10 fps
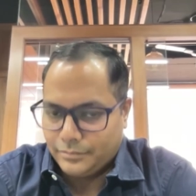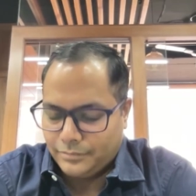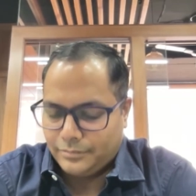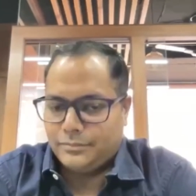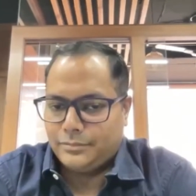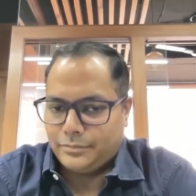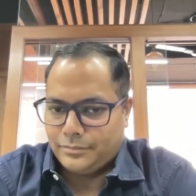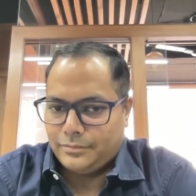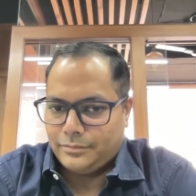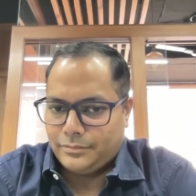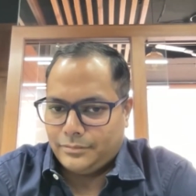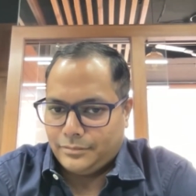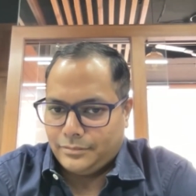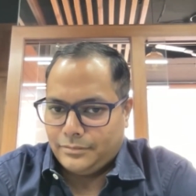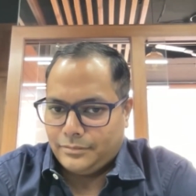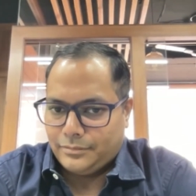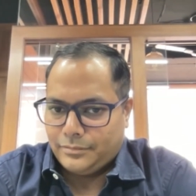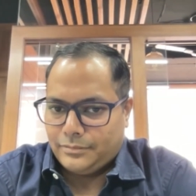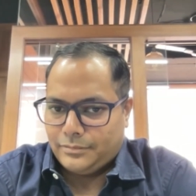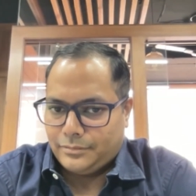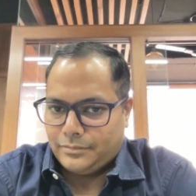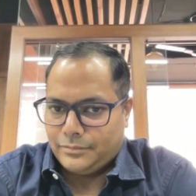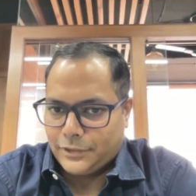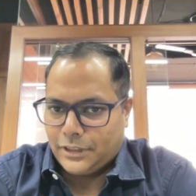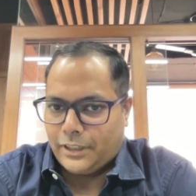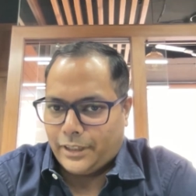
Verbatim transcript: mm-hmm. uh, an extruder. Is, is that the